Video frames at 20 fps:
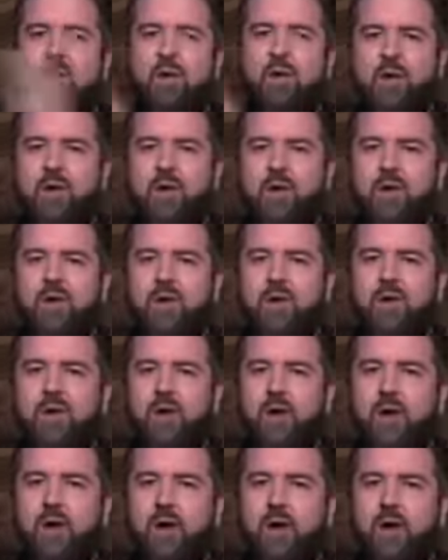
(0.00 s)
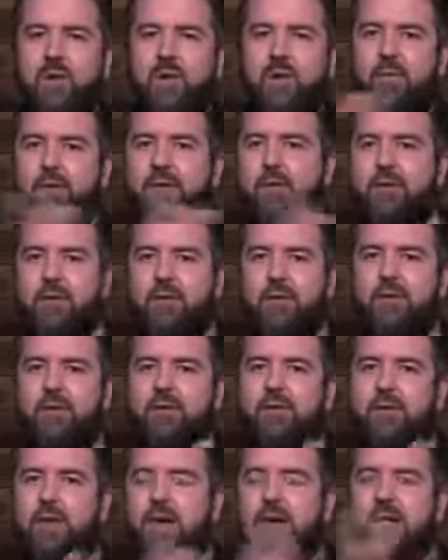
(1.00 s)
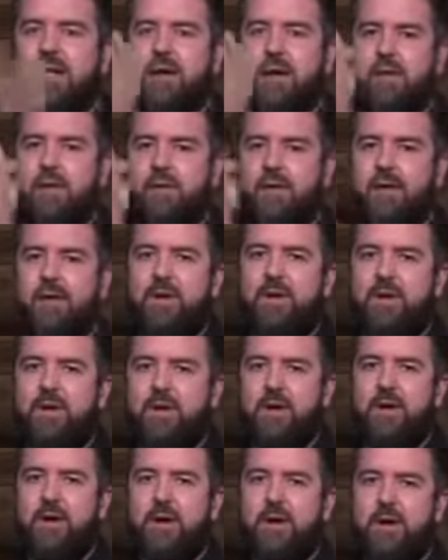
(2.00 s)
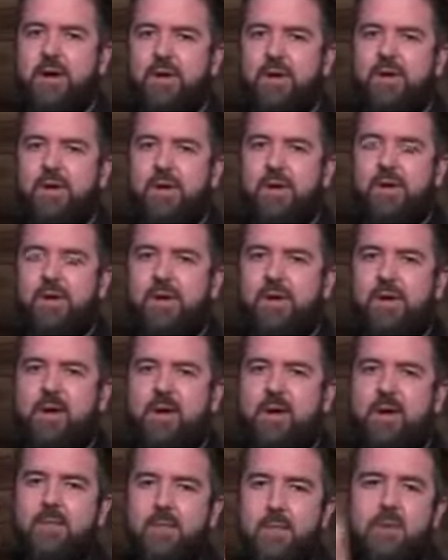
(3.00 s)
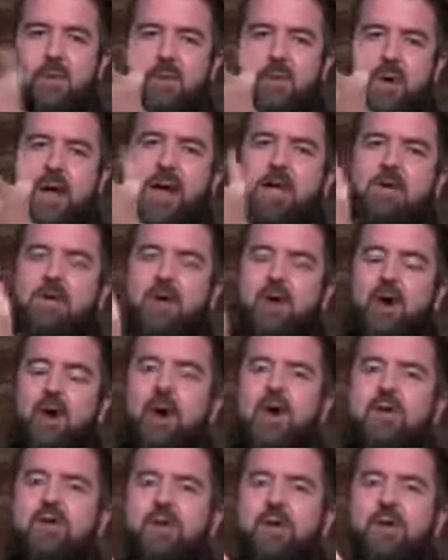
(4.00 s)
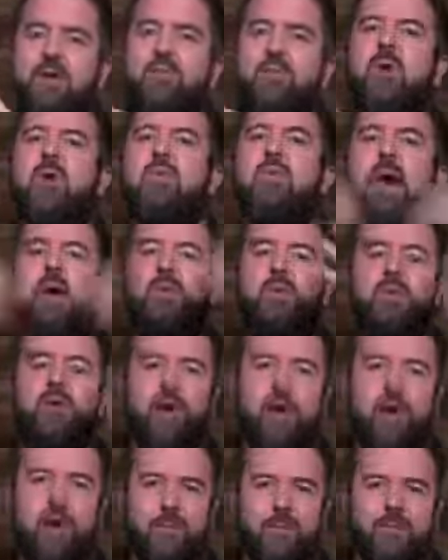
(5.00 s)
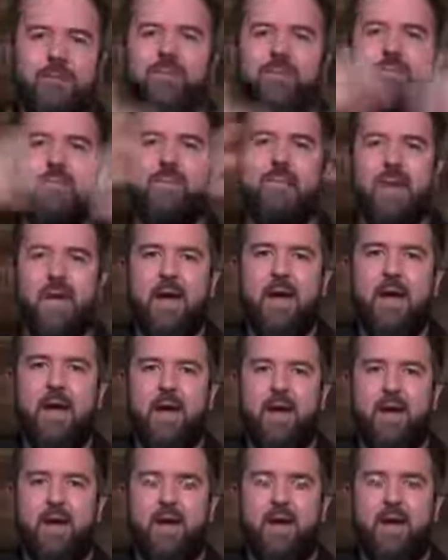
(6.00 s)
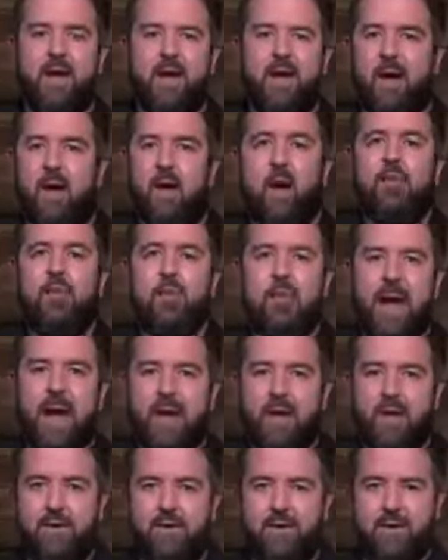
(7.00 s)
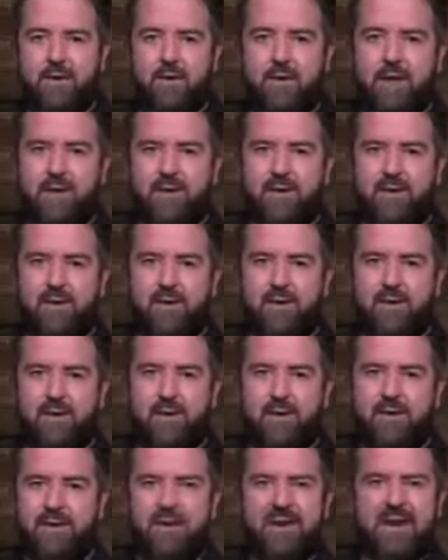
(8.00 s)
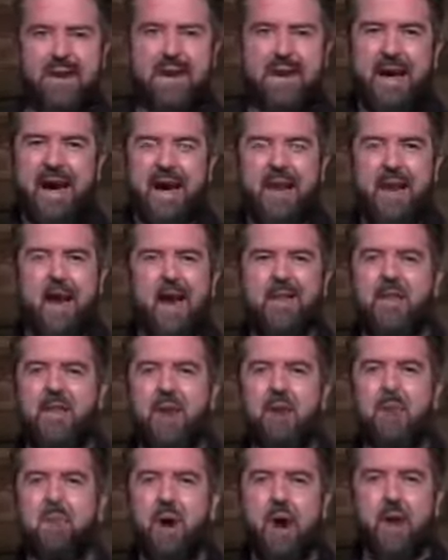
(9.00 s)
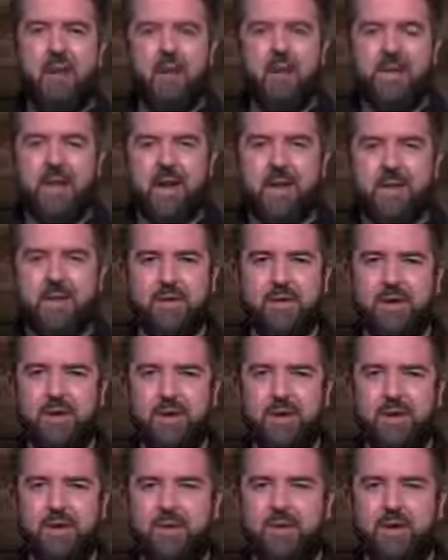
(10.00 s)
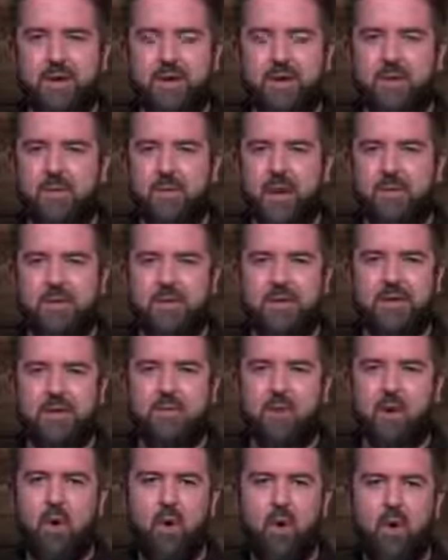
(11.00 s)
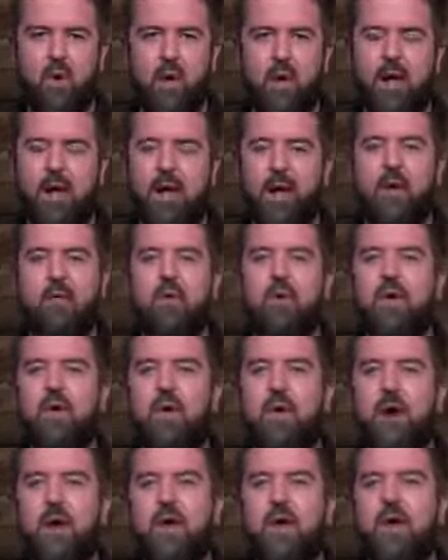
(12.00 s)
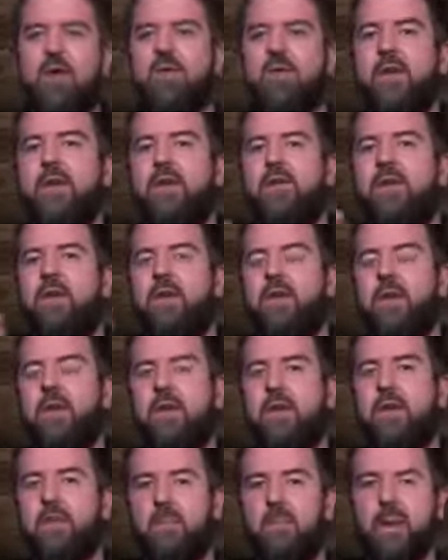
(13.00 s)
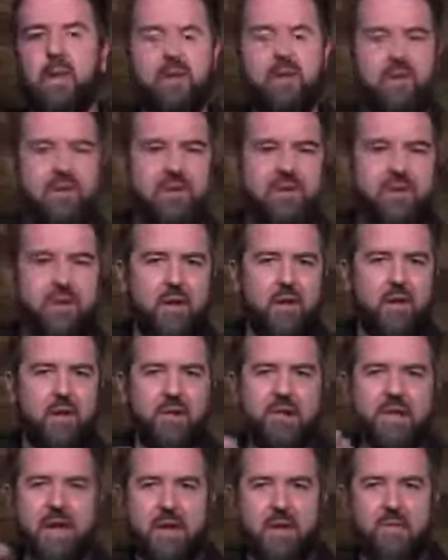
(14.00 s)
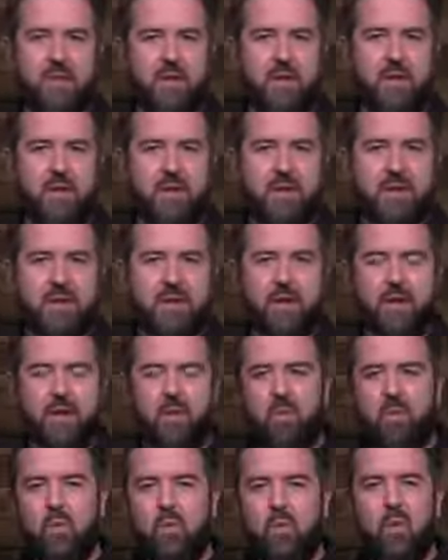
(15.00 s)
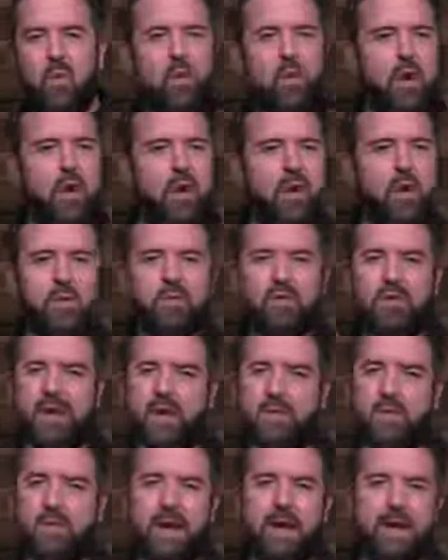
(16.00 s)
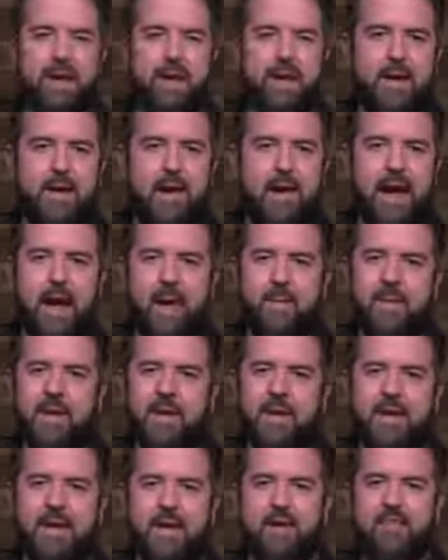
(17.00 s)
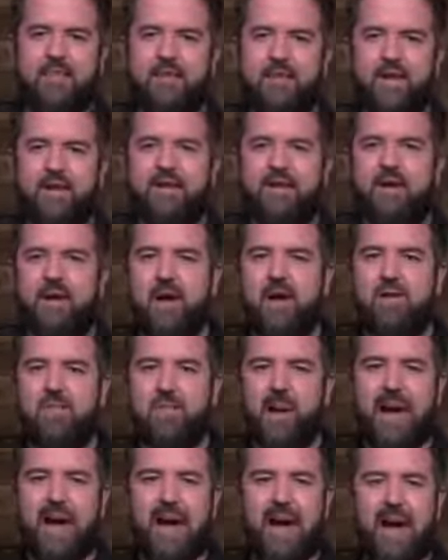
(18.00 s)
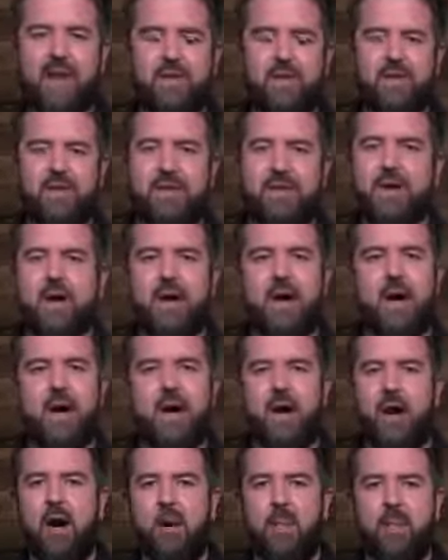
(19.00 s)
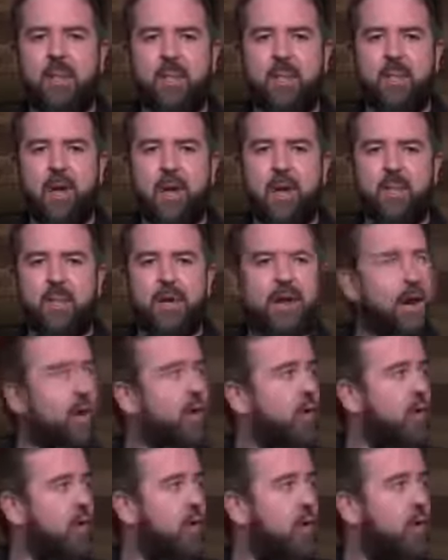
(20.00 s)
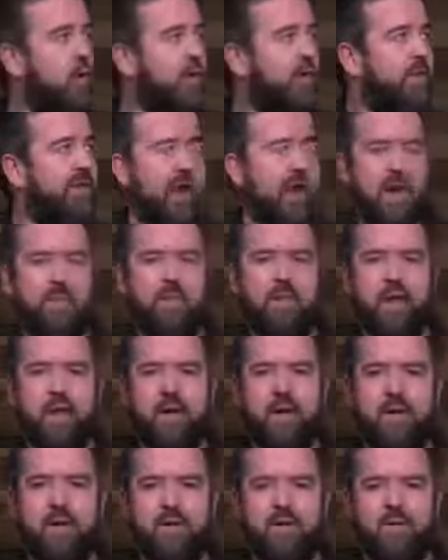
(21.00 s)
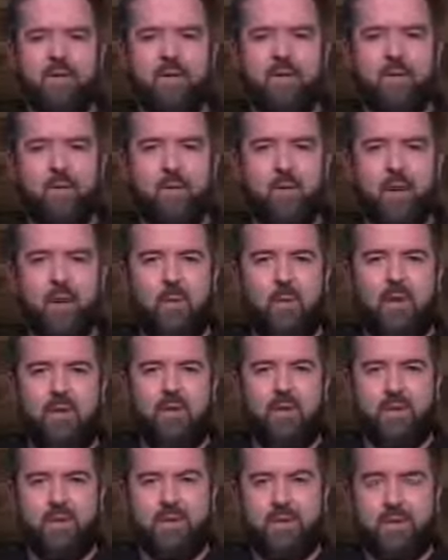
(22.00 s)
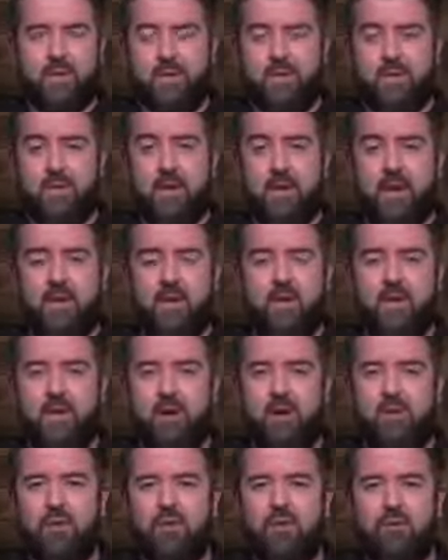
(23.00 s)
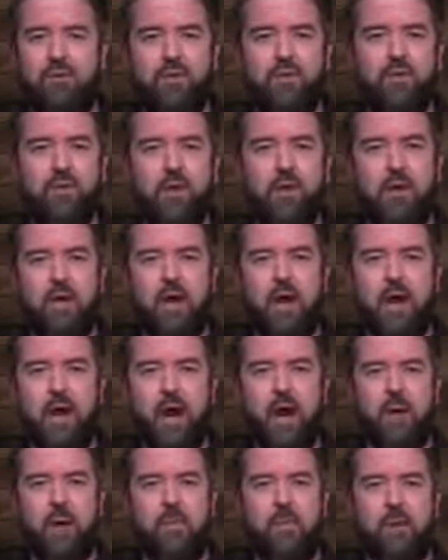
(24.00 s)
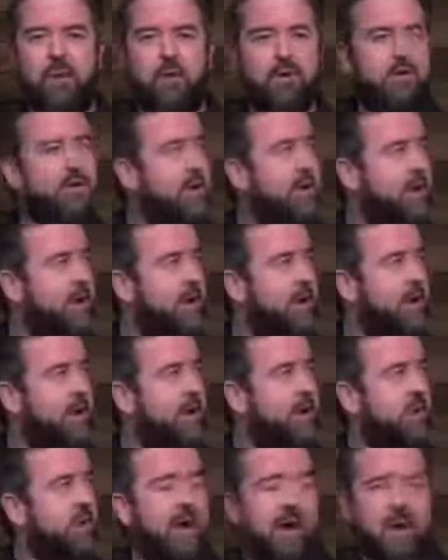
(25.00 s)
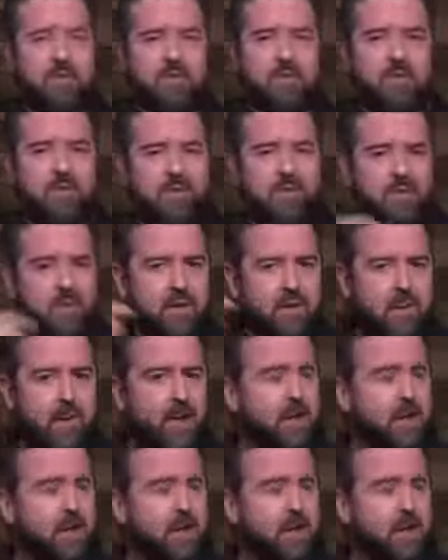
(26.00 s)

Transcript: focused on the real solution and the real the people who actually caused this, but rather on other matters essentially. So I think Obama is actually going to Saudi Arabia tomorrow. I don't know. I think the bill is still on the table. What do you think might happen if this does pass? I don't know what the timeline is when this is expected to go through, but do you think anything will happen if this does